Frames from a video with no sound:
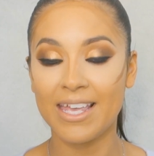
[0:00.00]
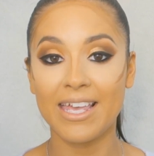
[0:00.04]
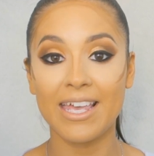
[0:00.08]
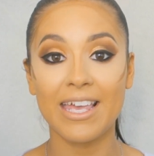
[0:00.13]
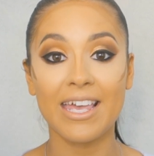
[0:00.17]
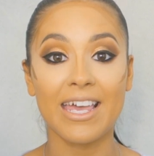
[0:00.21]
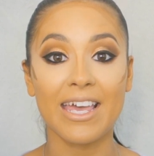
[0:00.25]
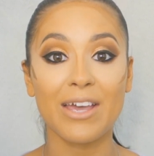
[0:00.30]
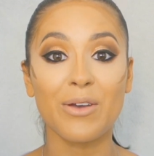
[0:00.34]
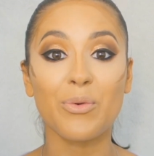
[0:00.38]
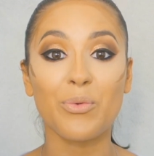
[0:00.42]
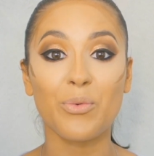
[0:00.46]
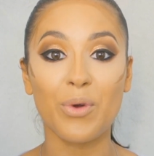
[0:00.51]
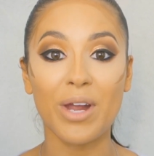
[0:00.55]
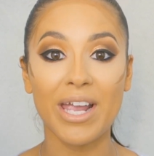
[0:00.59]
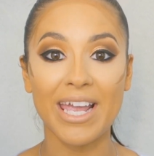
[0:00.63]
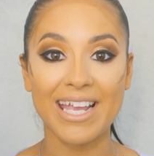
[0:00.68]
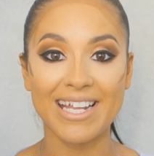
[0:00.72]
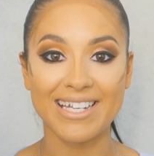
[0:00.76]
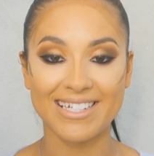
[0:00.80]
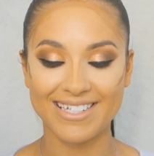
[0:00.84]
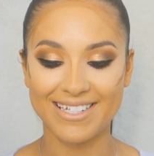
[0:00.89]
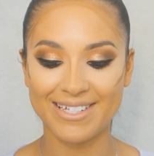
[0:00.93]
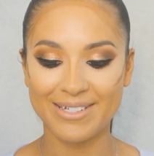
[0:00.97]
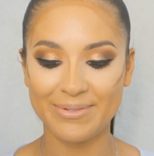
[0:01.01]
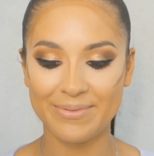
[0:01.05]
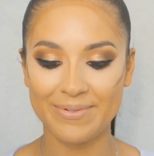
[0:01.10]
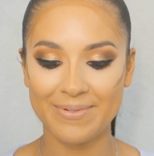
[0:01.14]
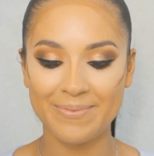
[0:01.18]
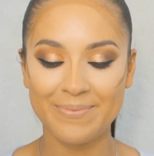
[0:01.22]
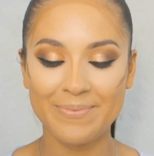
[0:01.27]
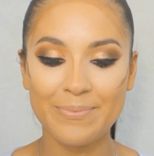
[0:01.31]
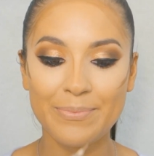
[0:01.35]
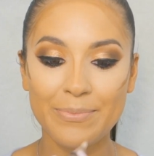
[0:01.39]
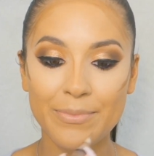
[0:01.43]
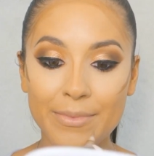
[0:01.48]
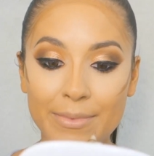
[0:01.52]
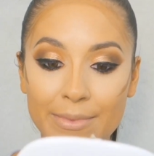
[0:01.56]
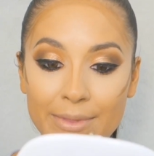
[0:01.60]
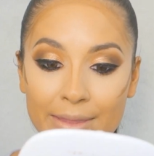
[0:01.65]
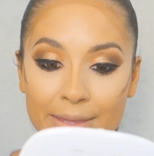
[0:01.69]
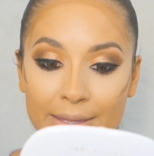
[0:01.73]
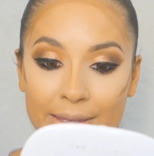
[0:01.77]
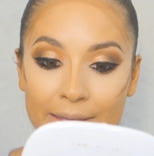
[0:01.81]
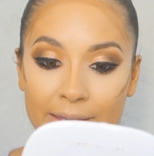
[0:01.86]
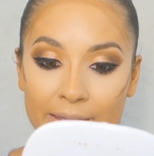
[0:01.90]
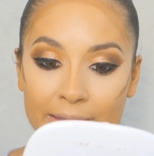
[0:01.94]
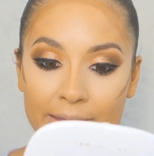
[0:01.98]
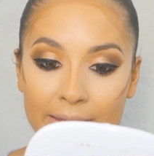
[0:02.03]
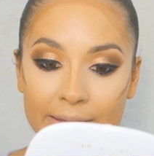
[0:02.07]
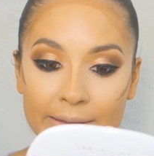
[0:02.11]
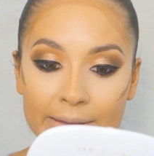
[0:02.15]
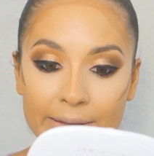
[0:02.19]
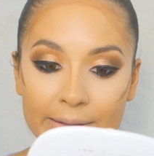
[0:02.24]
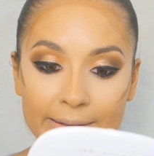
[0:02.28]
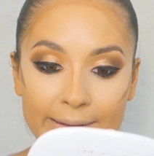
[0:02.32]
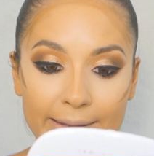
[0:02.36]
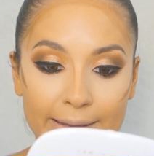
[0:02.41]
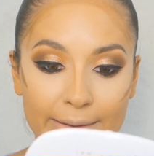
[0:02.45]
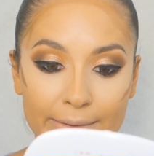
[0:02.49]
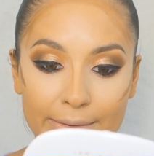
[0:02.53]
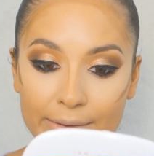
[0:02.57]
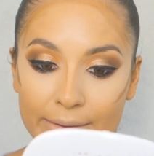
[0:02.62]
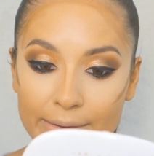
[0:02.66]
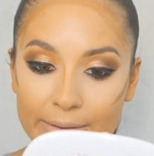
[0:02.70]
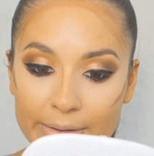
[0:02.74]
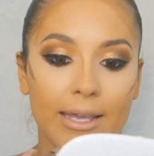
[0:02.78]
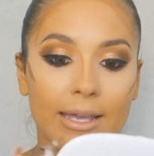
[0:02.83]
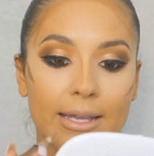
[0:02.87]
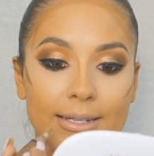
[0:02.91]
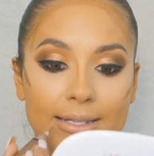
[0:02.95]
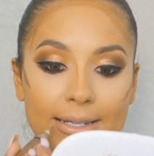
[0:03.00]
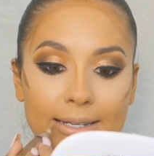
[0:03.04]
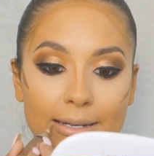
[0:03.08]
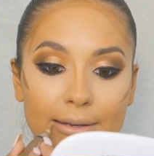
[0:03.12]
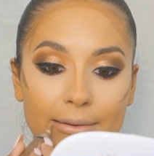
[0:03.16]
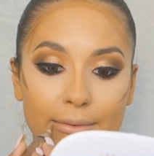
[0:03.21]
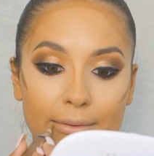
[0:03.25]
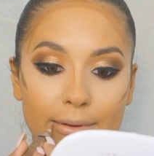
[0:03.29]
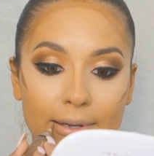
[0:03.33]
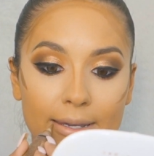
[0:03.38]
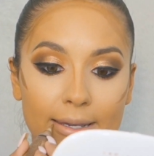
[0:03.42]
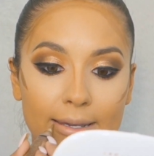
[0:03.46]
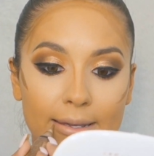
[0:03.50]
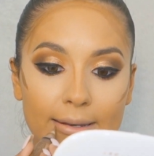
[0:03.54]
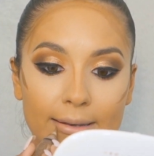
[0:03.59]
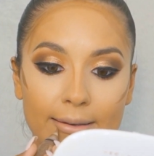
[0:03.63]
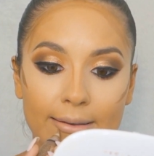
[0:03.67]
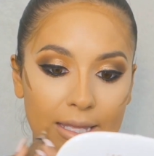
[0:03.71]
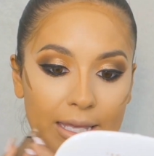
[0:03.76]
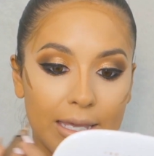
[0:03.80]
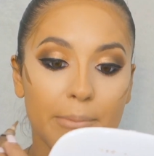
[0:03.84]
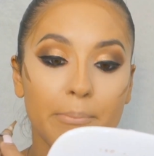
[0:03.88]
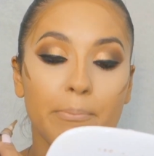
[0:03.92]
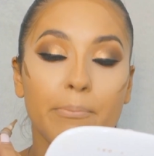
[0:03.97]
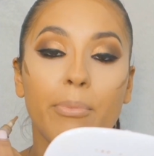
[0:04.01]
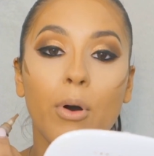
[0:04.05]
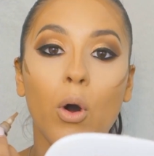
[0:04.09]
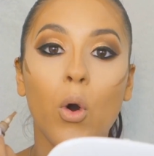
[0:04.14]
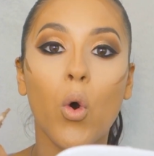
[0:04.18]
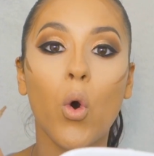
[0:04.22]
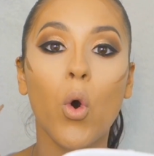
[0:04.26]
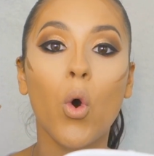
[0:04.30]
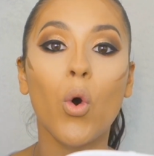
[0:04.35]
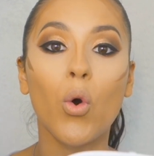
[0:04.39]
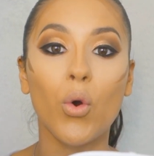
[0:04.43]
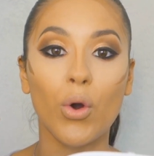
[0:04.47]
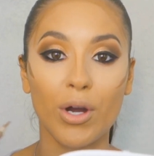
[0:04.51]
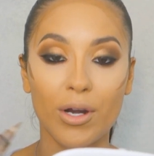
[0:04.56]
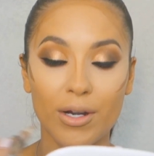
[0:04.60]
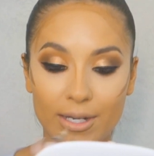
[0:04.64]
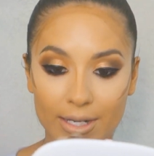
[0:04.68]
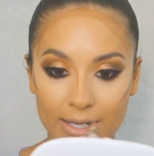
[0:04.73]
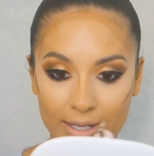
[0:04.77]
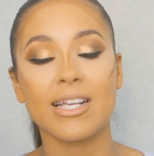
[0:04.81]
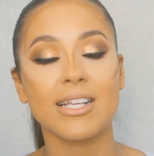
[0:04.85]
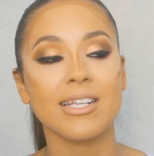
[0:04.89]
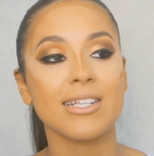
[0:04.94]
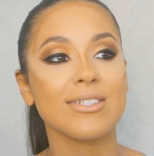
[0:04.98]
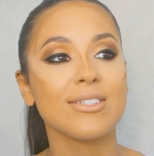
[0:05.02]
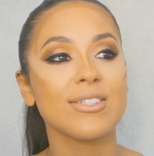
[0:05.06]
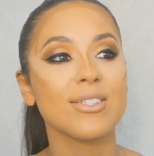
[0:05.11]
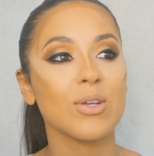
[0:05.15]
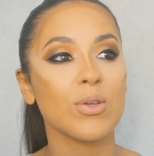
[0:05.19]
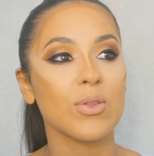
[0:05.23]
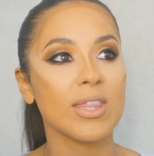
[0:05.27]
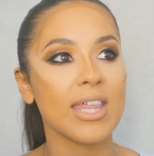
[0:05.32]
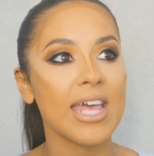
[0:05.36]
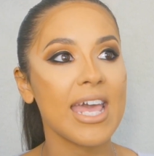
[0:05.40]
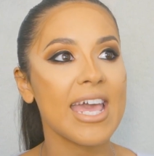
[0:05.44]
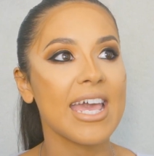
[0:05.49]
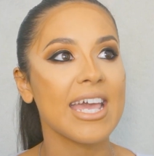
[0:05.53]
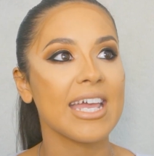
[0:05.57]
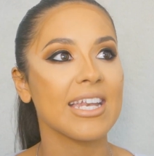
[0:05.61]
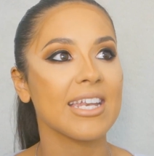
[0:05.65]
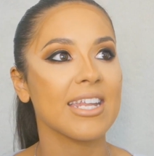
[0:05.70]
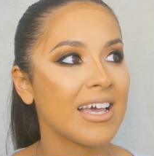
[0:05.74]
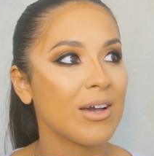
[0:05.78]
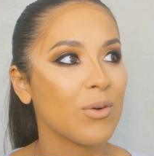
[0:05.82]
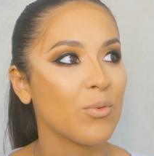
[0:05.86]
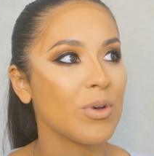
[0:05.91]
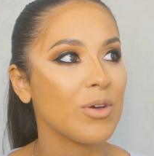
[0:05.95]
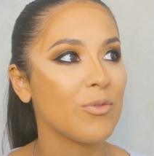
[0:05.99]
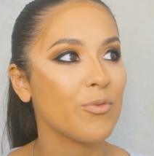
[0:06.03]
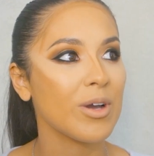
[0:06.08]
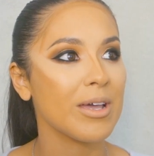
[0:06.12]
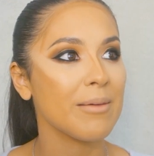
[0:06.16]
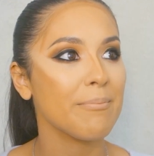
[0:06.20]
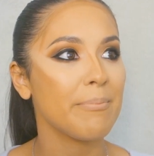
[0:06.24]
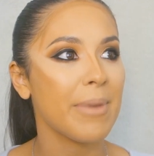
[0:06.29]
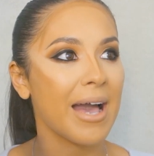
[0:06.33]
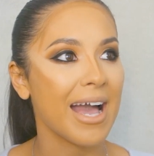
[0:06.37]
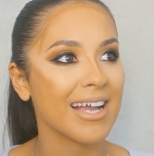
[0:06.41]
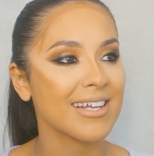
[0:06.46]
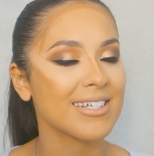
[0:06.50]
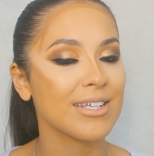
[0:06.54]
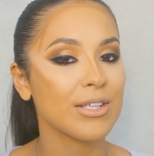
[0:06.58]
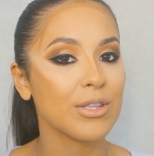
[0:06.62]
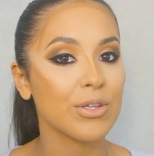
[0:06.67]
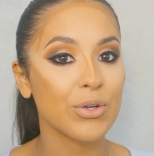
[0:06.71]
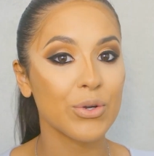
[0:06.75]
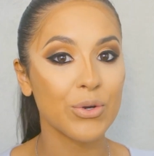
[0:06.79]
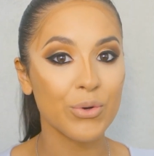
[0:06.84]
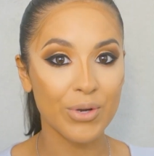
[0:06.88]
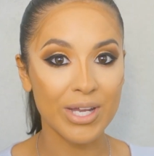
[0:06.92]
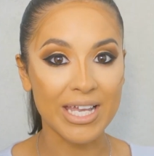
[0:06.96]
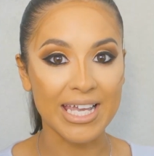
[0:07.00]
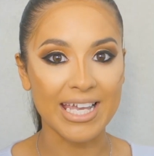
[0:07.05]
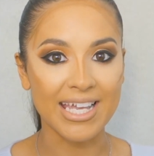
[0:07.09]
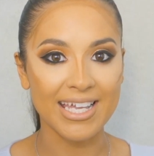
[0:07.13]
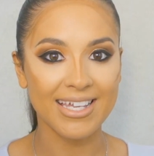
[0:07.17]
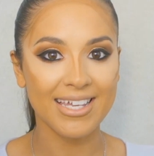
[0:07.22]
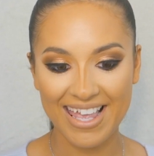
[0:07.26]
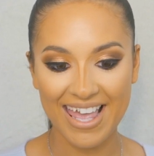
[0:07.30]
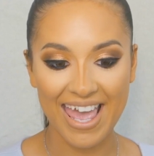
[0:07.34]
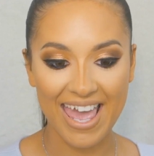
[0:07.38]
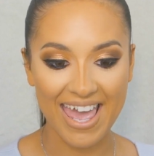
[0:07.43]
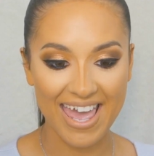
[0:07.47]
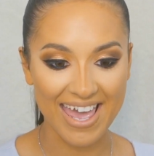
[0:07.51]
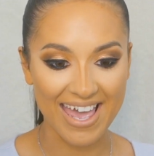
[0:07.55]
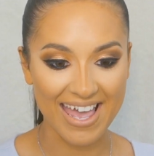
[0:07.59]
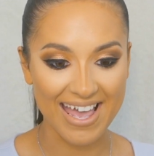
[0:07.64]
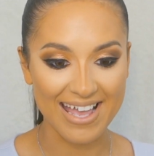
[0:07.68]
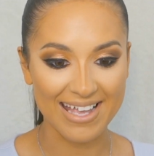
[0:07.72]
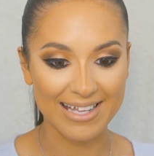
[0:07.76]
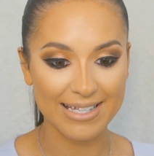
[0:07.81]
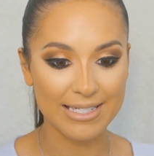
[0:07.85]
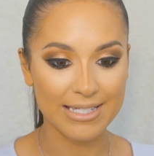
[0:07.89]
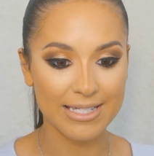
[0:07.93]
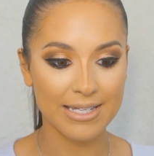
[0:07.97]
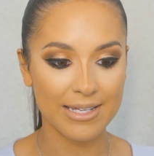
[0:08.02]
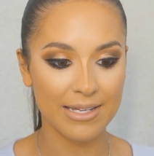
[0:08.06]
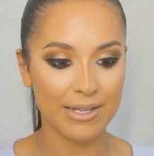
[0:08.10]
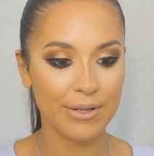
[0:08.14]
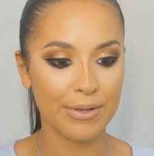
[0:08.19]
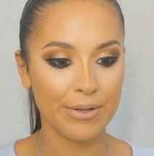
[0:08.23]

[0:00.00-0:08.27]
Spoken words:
it rained. No, it didn't rain. It poured. So then we went back to the creek and